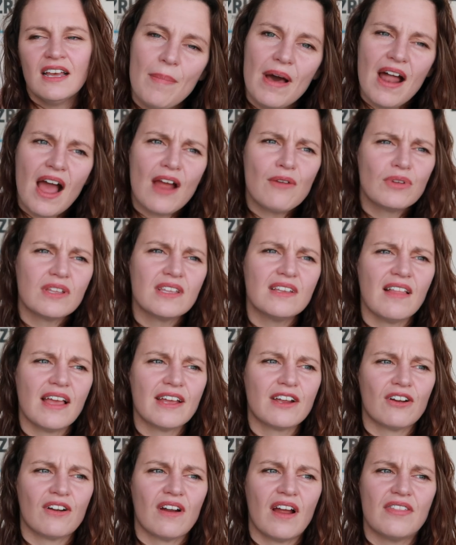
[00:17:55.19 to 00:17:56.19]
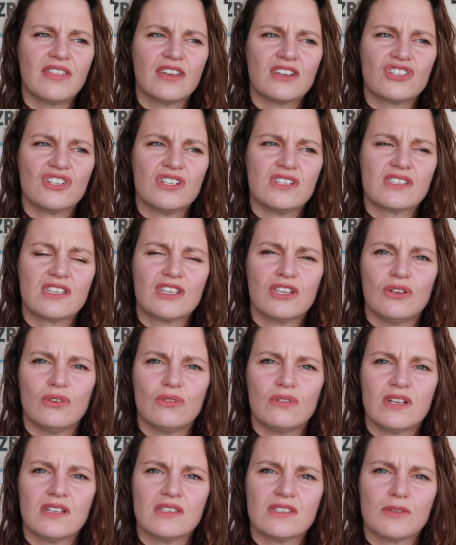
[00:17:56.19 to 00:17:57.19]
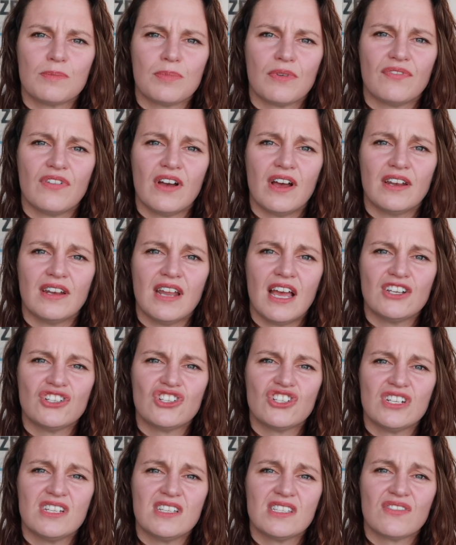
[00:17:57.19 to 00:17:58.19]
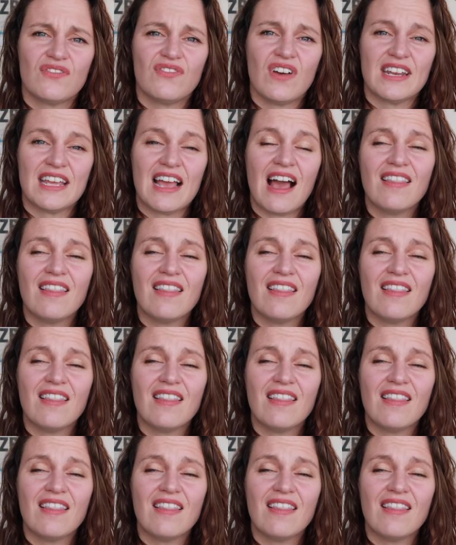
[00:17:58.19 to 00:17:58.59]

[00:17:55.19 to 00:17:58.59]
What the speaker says: But I really like her. I think she's cute and super fun, and she's funny.